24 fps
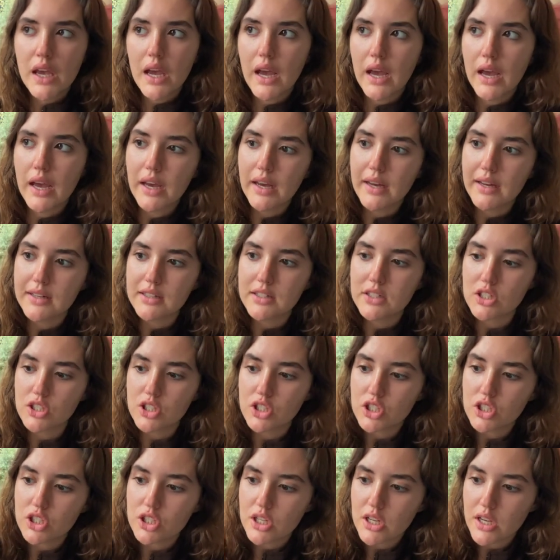And
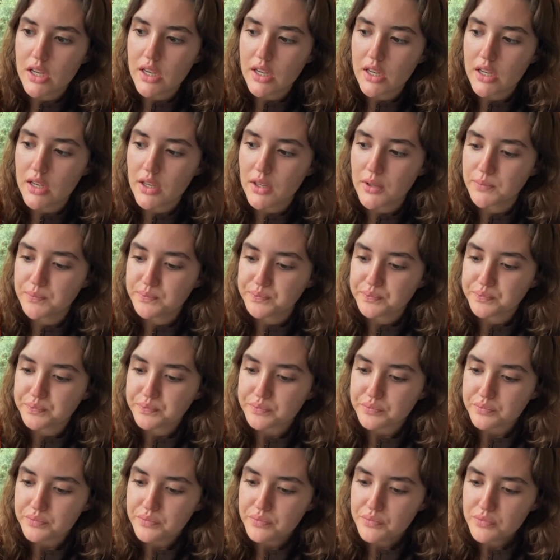she
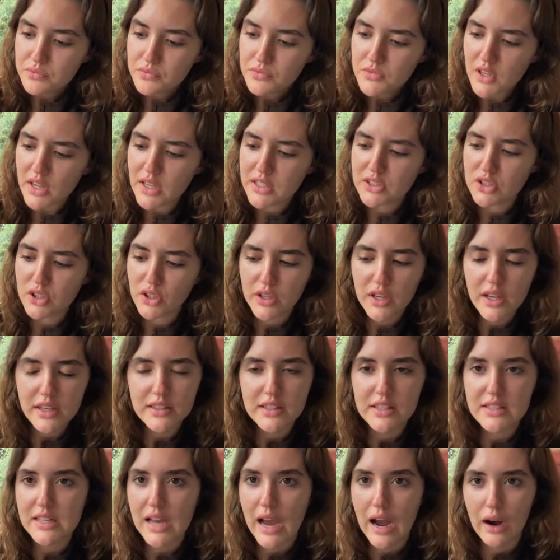is looking at
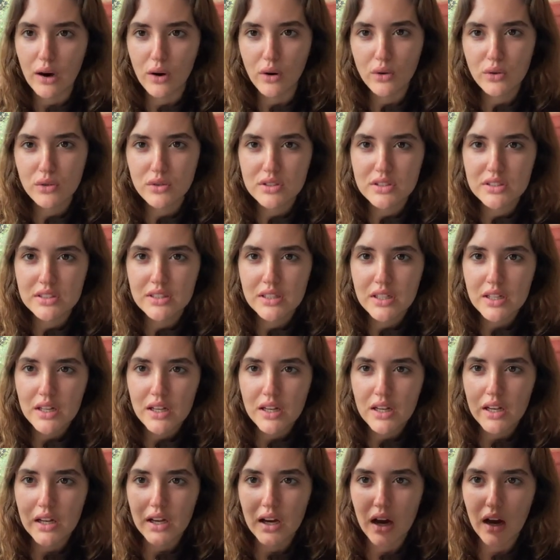this house
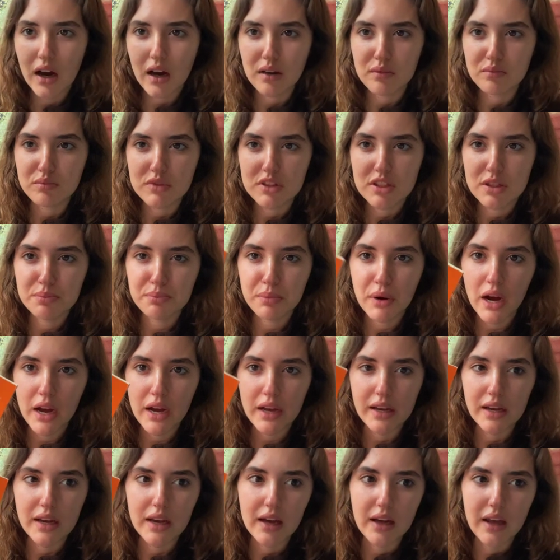to buy
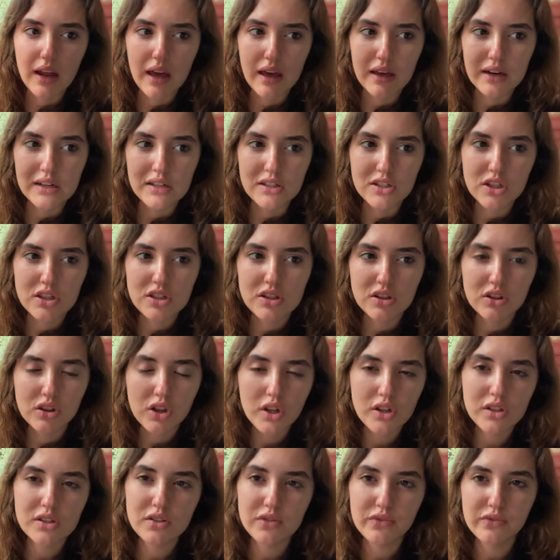it, and it just
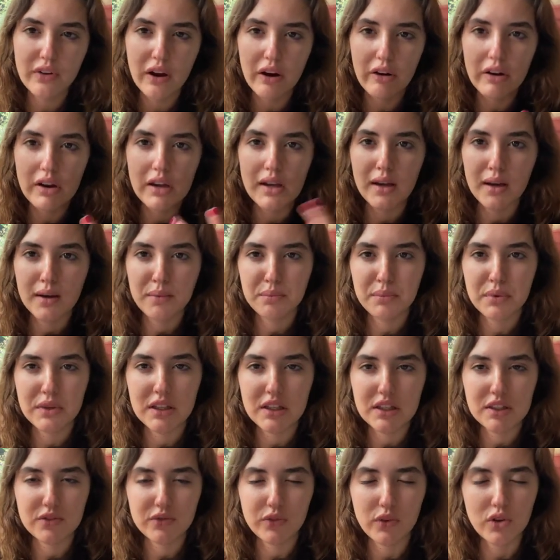looks very
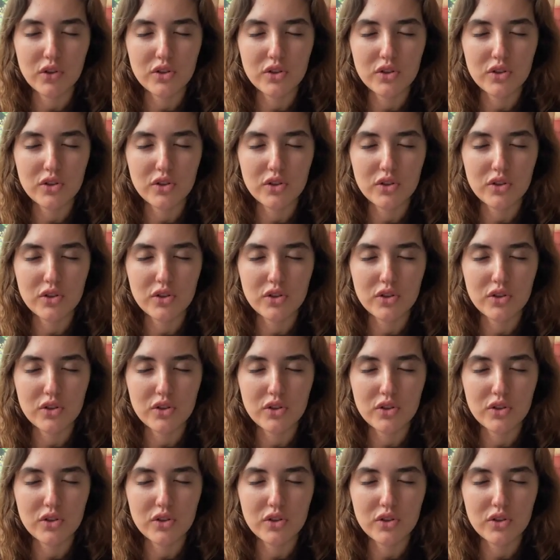peaceful.